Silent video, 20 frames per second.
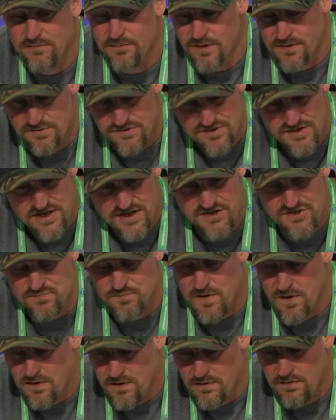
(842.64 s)
who understands
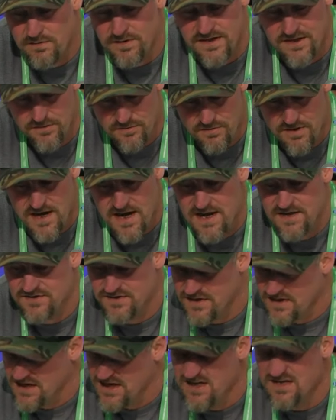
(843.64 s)
ball, he
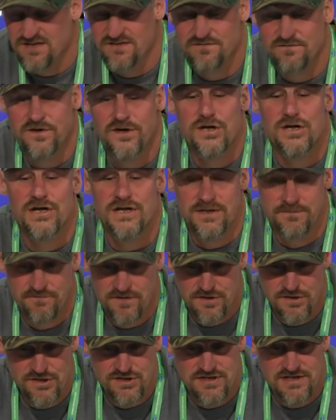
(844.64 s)
grinds, and he is very,
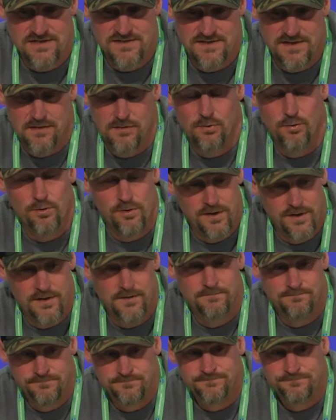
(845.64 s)
very detail
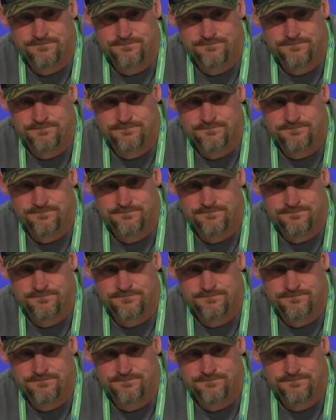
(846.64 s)
oriented.